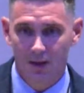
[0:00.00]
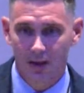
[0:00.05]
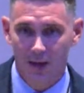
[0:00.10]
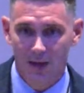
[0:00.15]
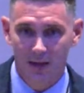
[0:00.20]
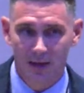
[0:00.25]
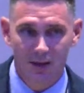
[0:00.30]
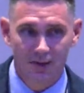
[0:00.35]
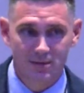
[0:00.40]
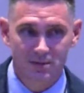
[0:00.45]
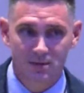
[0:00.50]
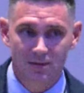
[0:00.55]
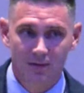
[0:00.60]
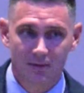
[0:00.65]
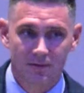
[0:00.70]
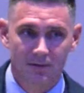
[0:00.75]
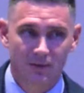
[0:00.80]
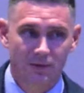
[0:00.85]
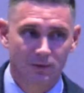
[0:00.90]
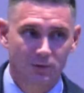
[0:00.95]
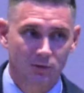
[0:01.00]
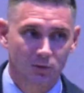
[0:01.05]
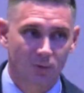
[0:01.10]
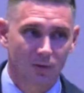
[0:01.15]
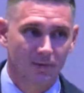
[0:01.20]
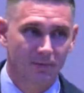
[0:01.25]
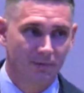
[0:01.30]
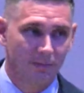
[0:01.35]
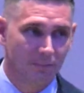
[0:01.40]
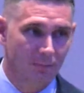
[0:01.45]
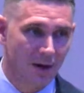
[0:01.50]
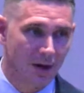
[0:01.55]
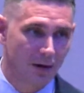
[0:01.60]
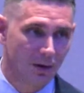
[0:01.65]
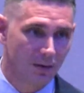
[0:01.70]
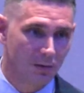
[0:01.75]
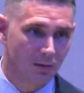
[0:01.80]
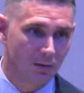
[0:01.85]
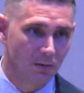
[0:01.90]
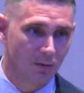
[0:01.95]
And that's nothing short of a
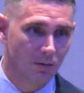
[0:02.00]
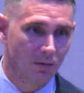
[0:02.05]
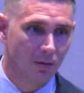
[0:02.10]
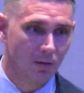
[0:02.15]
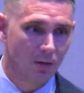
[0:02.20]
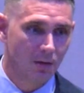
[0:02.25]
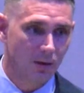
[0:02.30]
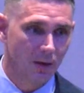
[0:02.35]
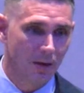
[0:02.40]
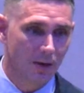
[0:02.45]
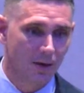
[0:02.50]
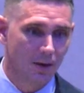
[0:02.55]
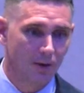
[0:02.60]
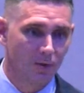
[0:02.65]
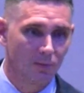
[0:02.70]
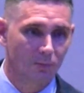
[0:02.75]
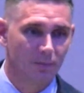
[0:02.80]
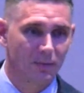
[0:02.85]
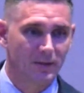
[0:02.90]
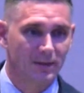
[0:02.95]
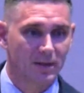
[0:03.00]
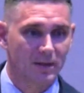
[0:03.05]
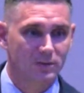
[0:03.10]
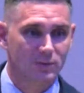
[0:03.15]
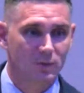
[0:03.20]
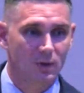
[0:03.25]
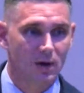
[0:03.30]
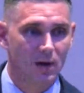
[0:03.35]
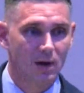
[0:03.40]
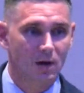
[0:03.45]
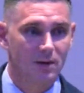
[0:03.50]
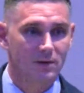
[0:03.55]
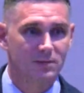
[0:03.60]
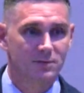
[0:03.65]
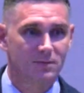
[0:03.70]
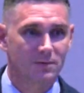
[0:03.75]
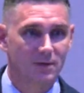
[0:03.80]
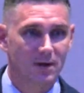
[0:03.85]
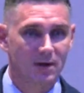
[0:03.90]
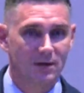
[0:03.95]
miracle, you know, but that's what
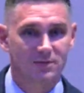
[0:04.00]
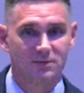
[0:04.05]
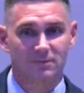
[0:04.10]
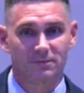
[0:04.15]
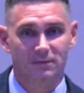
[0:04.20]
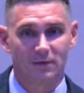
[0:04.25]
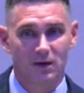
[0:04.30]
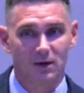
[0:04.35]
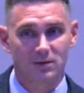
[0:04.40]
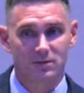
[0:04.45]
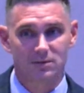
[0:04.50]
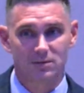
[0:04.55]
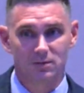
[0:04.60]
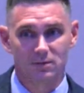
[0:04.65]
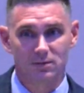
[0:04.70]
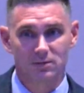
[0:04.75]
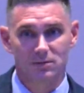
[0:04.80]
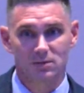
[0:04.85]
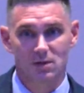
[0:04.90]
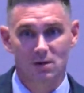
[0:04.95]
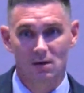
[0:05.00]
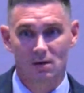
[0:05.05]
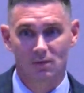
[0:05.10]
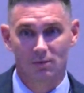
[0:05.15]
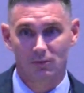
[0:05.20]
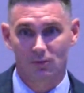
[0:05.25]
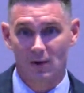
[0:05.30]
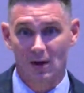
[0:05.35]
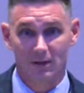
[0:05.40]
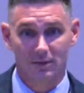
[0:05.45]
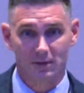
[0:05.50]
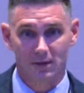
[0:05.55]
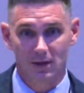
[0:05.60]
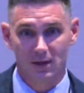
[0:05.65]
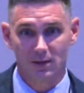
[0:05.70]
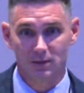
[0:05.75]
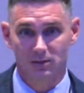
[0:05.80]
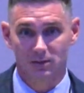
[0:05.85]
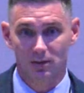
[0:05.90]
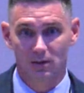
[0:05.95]
Oxford House fosters throughout the
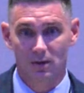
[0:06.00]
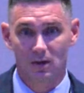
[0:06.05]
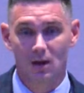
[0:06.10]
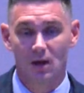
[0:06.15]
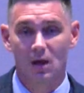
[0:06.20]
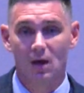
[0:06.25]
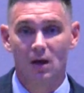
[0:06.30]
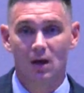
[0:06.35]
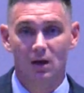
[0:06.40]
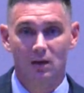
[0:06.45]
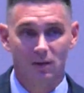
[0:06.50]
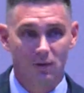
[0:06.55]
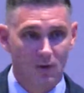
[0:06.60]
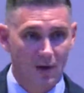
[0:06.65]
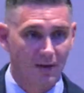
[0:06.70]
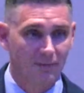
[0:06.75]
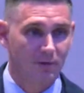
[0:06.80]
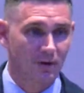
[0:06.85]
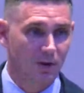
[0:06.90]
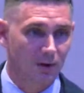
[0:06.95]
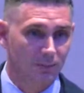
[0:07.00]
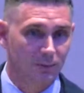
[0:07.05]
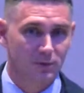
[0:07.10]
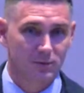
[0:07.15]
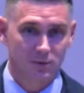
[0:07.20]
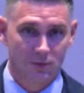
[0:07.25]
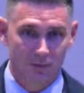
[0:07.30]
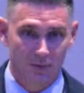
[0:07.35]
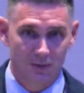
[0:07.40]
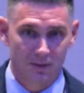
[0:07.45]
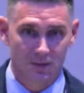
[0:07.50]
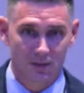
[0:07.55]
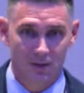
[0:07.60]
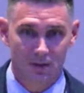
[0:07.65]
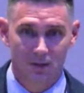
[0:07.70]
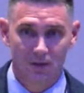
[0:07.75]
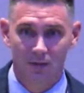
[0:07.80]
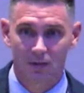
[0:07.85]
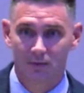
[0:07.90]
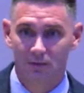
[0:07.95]
nation. You have an
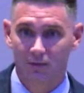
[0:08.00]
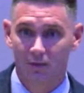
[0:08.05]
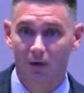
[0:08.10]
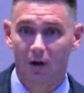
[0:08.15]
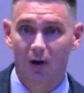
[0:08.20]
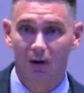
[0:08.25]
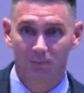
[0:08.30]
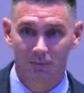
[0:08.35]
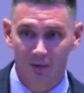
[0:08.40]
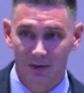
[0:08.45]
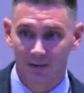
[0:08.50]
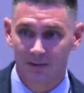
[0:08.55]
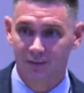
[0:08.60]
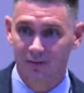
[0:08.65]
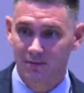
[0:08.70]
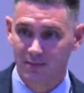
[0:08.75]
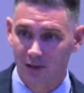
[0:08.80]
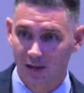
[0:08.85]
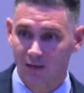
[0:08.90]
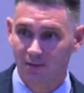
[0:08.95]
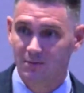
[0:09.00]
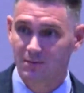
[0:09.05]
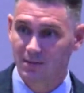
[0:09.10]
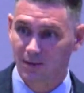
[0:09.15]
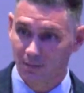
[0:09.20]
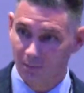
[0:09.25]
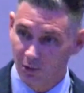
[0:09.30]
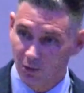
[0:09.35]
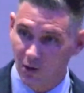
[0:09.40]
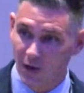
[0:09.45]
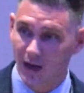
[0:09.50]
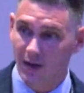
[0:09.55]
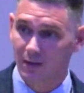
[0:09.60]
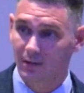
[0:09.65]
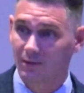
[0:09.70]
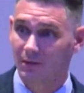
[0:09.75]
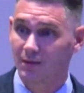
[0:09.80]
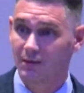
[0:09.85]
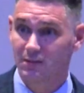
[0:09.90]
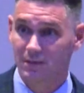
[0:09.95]
opportunity to operate this house
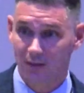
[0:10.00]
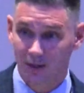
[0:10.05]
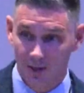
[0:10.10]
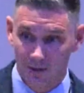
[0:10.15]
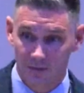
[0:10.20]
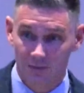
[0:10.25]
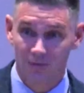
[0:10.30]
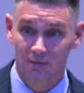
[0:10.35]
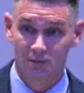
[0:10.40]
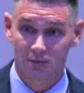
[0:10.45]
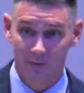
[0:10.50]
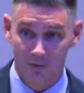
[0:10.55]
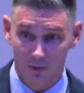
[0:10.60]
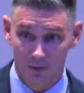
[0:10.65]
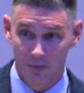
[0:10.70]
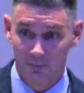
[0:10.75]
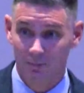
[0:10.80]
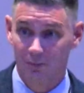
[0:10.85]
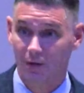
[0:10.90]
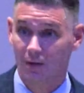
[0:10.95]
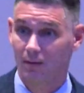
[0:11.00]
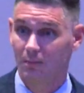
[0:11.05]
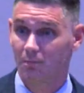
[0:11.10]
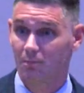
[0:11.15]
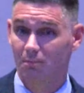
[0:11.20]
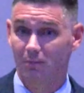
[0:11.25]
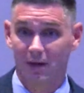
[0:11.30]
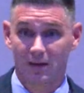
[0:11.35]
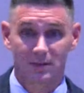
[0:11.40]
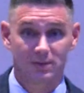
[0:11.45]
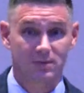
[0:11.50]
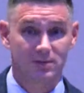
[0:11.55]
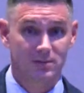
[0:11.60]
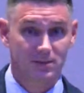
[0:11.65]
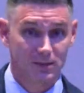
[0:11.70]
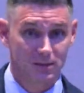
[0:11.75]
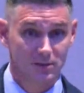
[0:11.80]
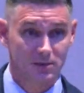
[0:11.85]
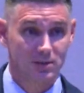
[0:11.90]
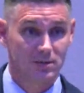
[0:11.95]
democratically together as a group, make
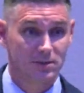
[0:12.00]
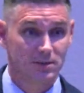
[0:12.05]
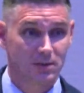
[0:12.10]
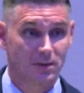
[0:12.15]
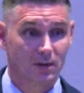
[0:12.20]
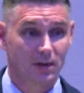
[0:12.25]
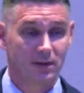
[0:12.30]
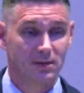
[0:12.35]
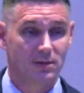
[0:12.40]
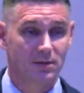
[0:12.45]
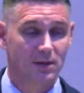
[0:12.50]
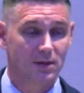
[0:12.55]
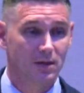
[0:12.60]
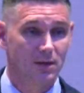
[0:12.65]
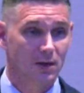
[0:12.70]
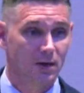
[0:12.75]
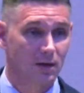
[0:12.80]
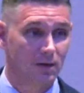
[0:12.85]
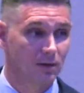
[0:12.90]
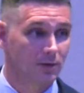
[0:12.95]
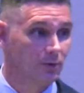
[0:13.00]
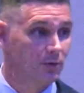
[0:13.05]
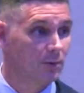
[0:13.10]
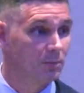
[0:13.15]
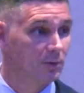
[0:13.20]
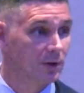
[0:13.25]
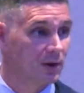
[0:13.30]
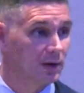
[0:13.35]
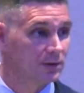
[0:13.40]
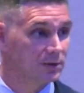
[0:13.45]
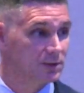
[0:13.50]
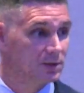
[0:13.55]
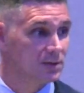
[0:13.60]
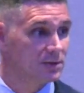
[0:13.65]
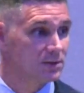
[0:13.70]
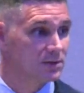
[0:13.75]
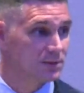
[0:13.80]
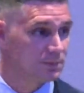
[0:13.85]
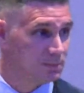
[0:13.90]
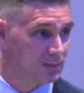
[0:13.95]
decisions and let the group
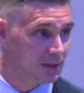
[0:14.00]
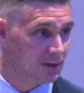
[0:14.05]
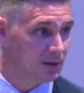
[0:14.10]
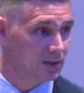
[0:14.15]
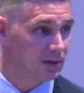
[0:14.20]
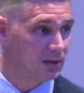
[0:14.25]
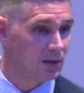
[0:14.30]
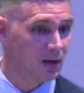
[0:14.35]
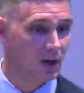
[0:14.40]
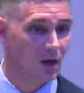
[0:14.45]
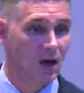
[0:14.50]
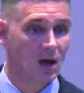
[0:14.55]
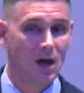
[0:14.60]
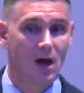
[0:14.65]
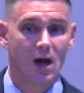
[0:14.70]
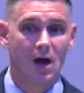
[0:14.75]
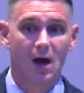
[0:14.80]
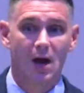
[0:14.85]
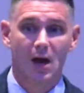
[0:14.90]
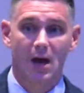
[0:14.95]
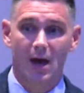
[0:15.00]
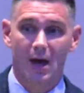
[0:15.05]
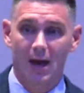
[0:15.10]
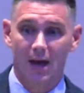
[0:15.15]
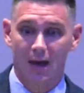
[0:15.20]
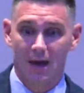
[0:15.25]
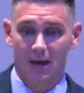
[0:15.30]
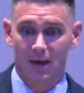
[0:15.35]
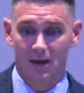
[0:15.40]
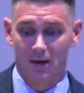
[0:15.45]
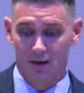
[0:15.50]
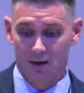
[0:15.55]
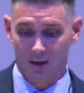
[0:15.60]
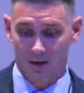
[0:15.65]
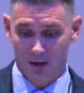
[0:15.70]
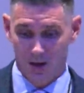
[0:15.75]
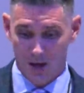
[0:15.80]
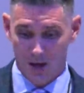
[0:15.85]
conscience speak and